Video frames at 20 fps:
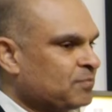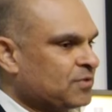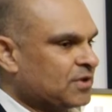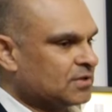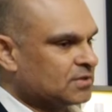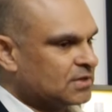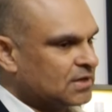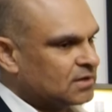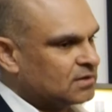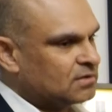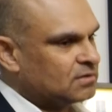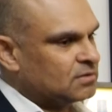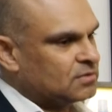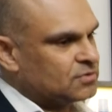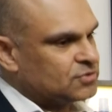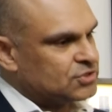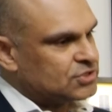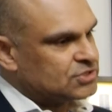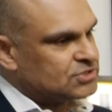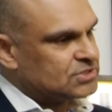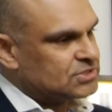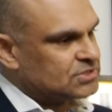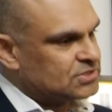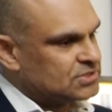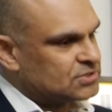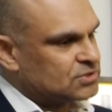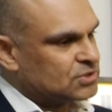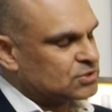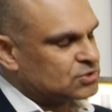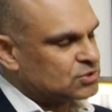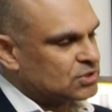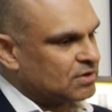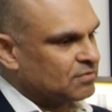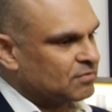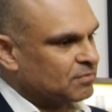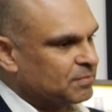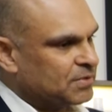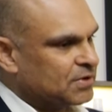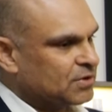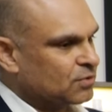And then GCCs also have
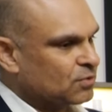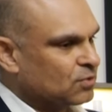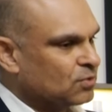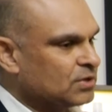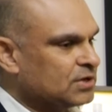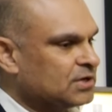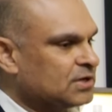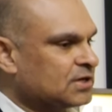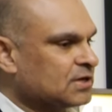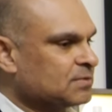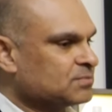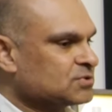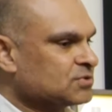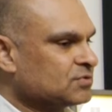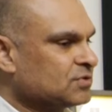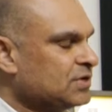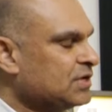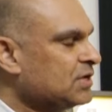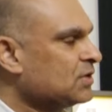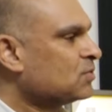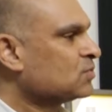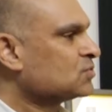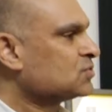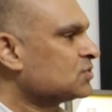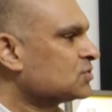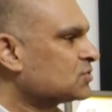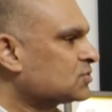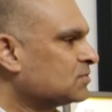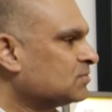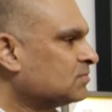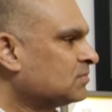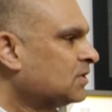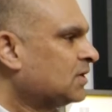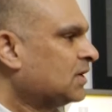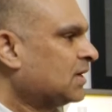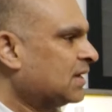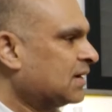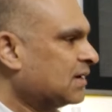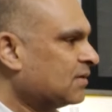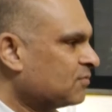a big role in terms of the ecosystem
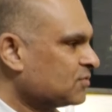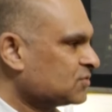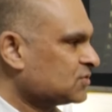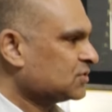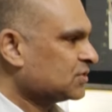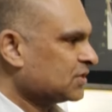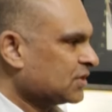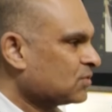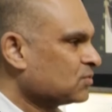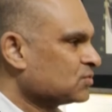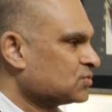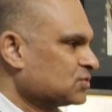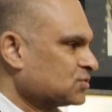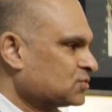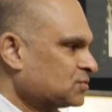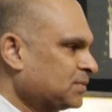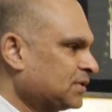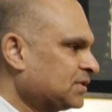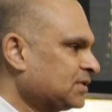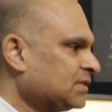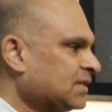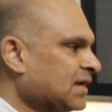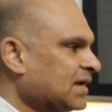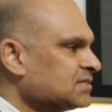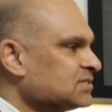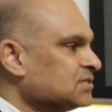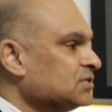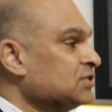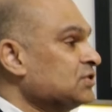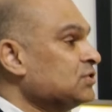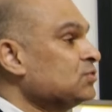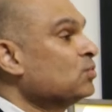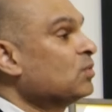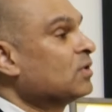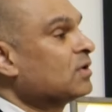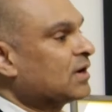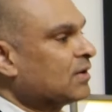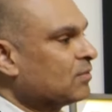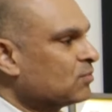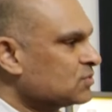and leveraging the ecosystem. I think that's a
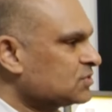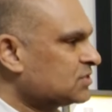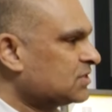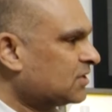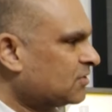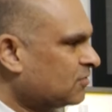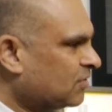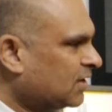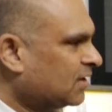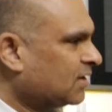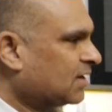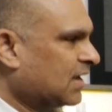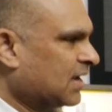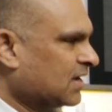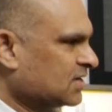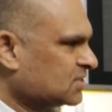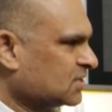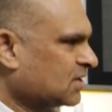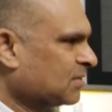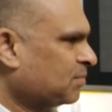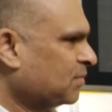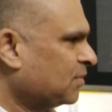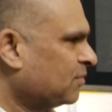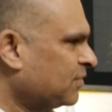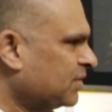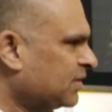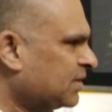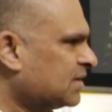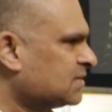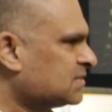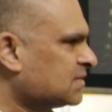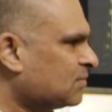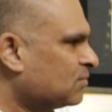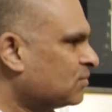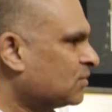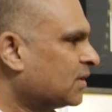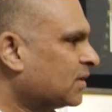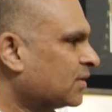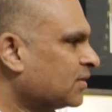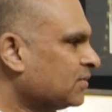newer, I would say, trend. Last couple of decades, I
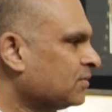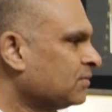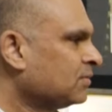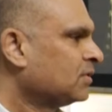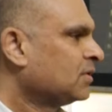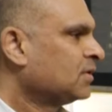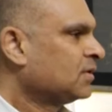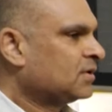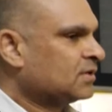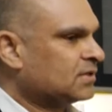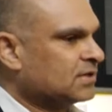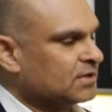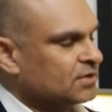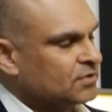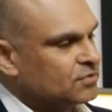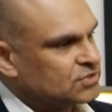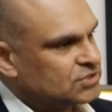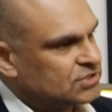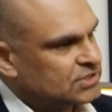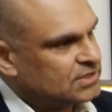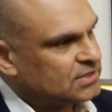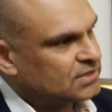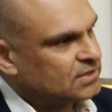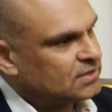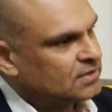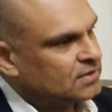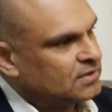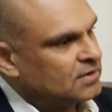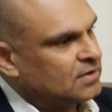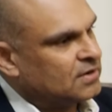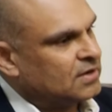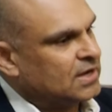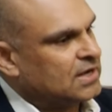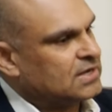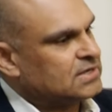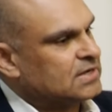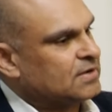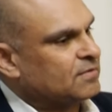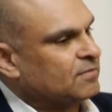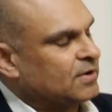would argue, that you've seen
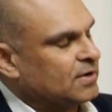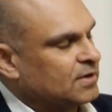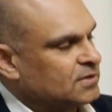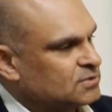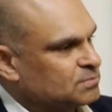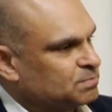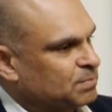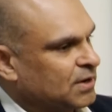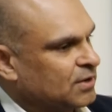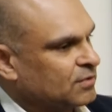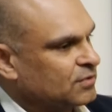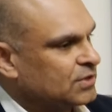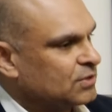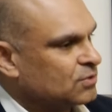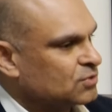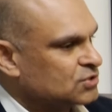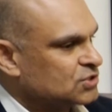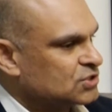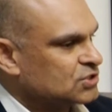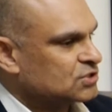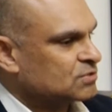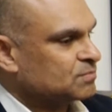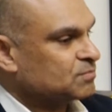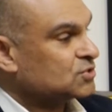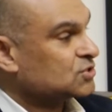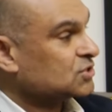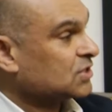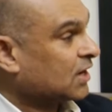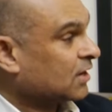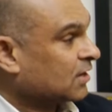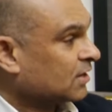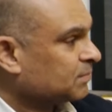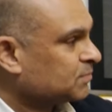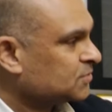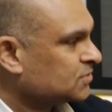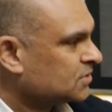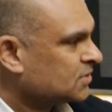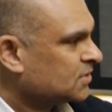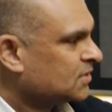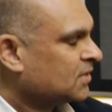as part of the ecosystem,
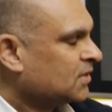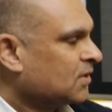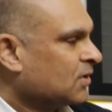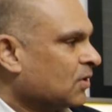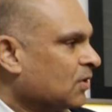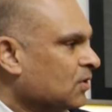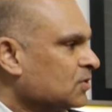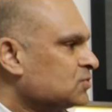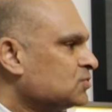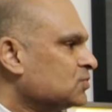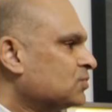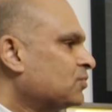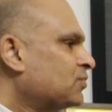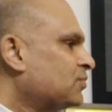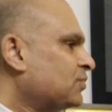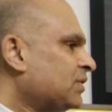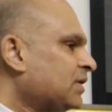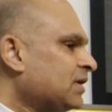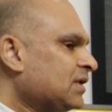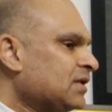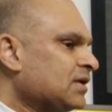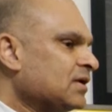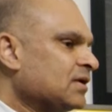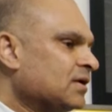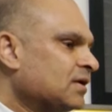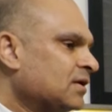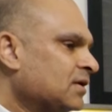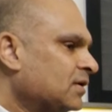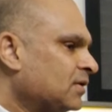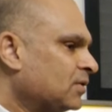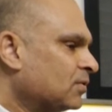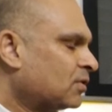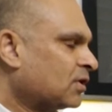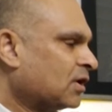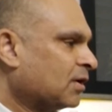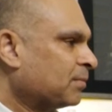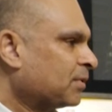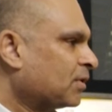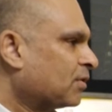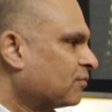startups also really, you know,
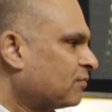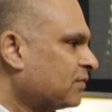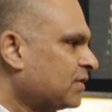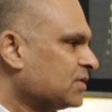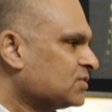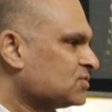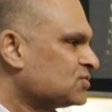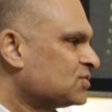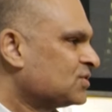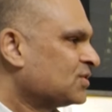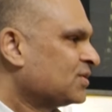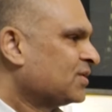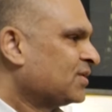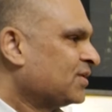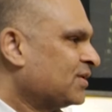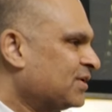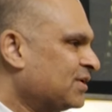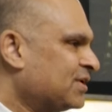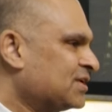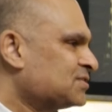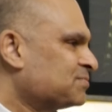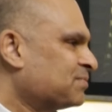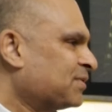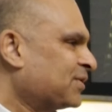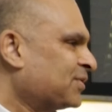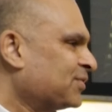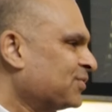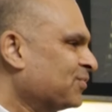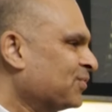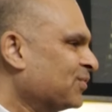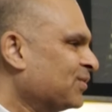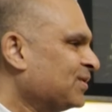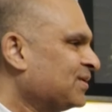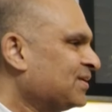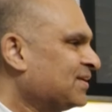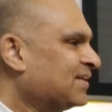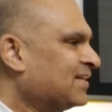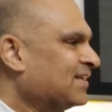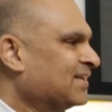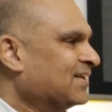coming of age in this part of the
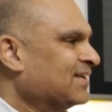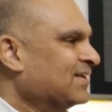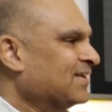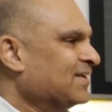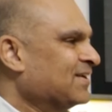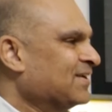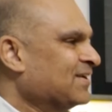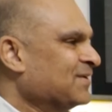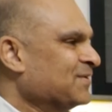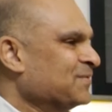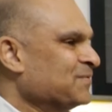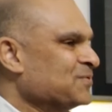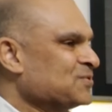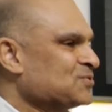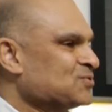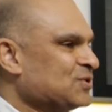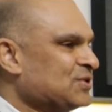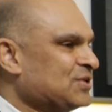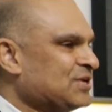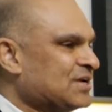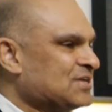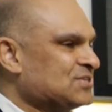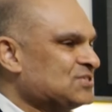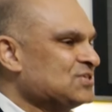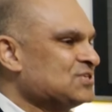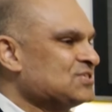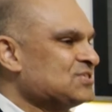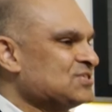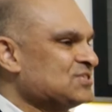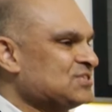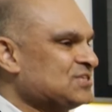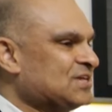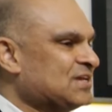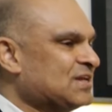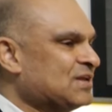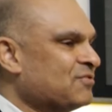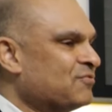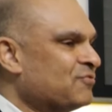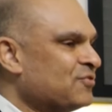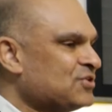world. So I think a GCC
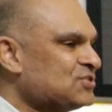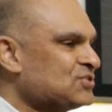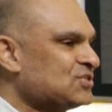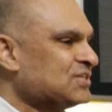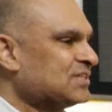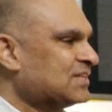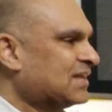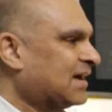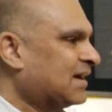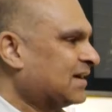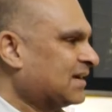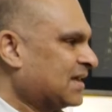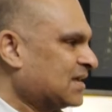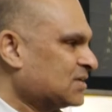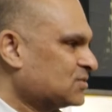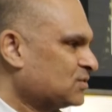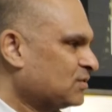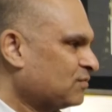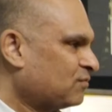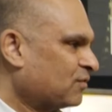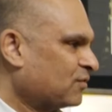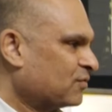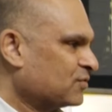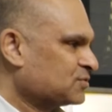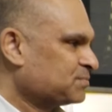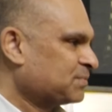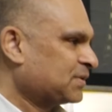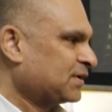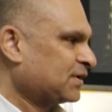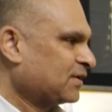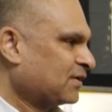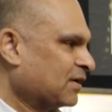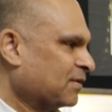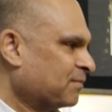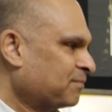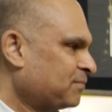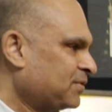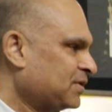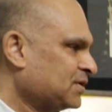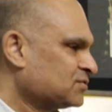leveraging that as well for respective
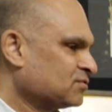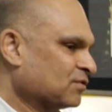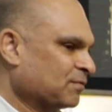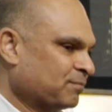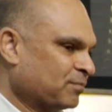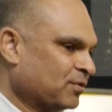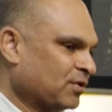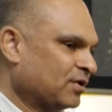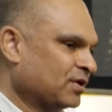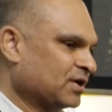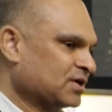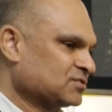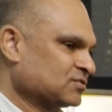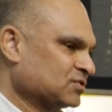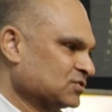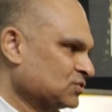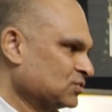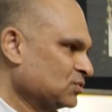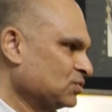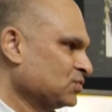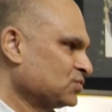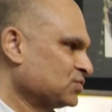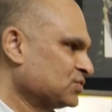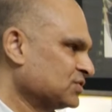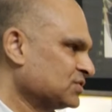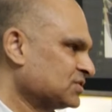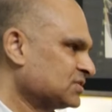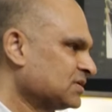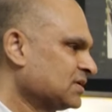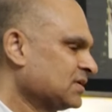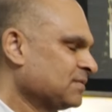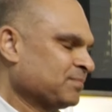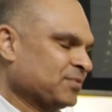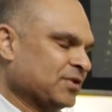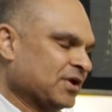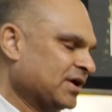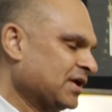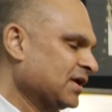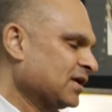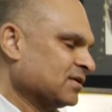companies, for products or solutions,
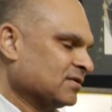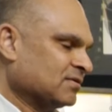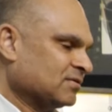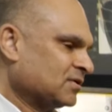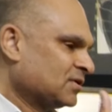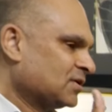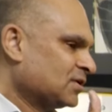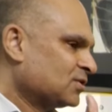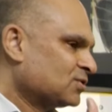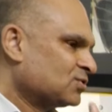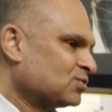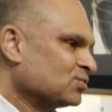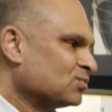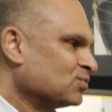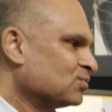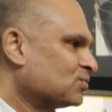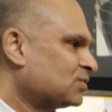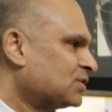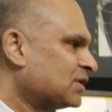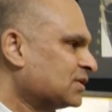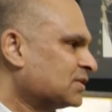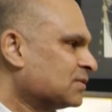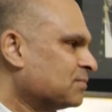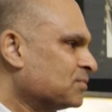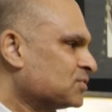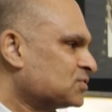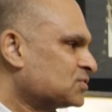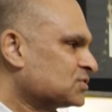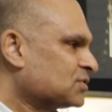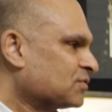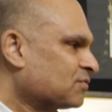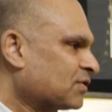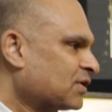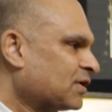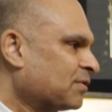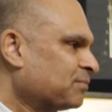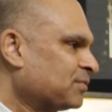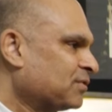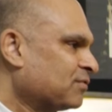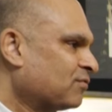again, to take the missions of a
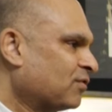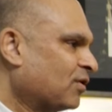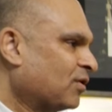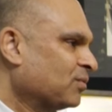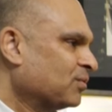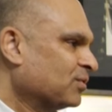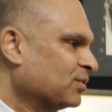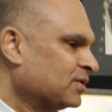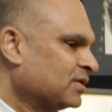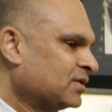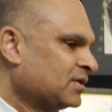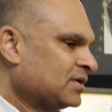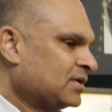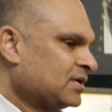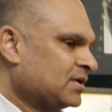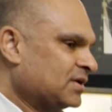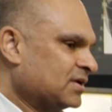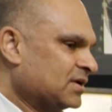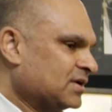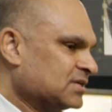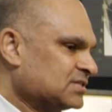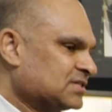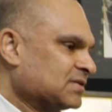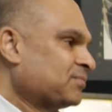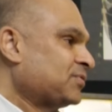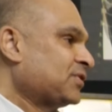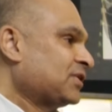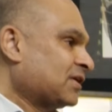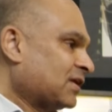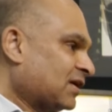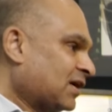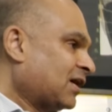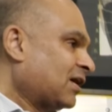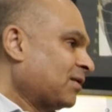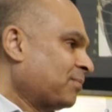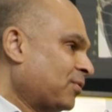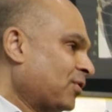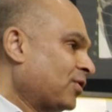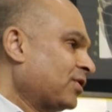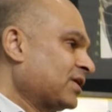company forward, is something
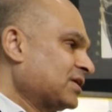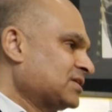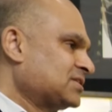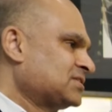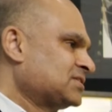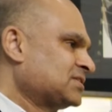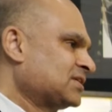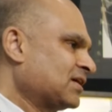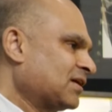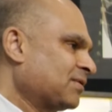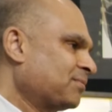upon us